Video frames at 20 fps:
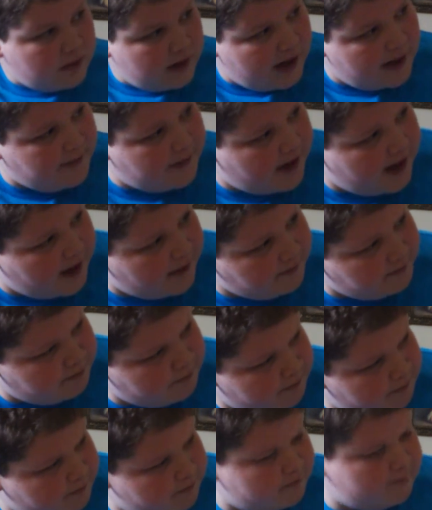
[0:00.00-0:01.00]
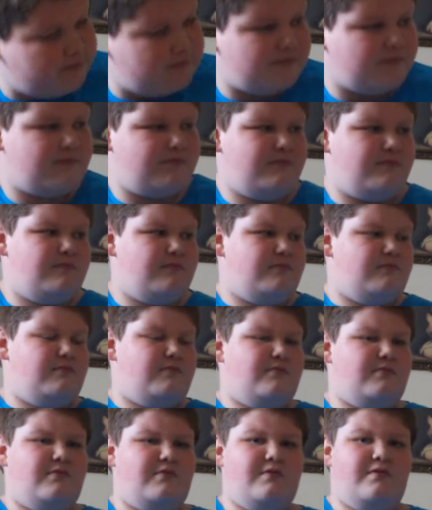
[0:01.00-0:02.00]
Hi, Mom! Hi,
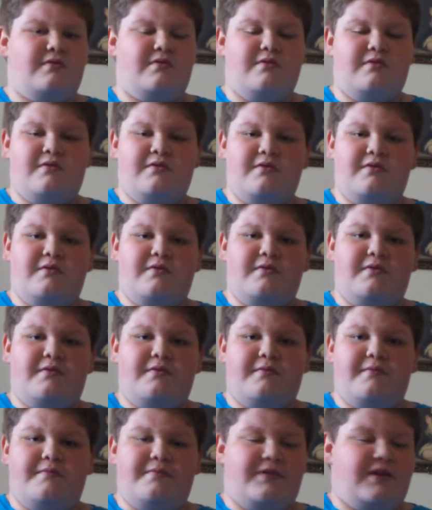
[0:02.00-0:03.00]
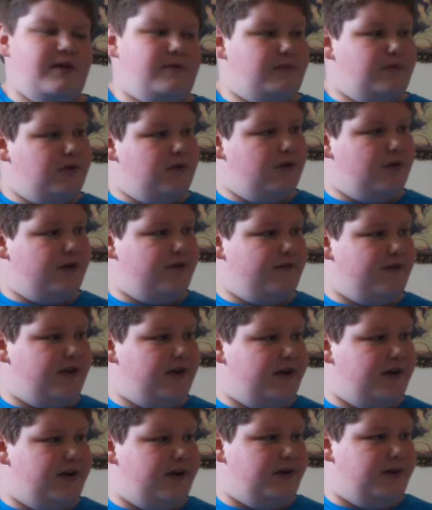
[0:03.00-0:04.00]
I'm doing a
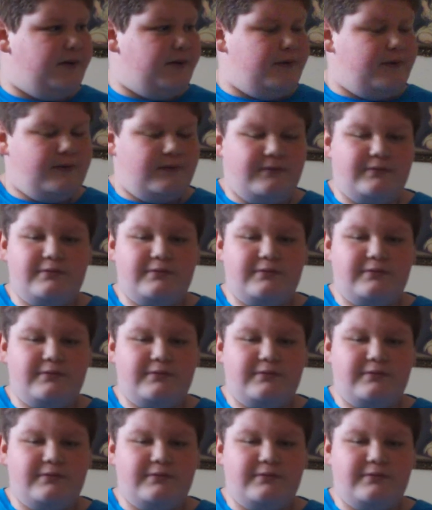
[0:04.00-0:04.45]
video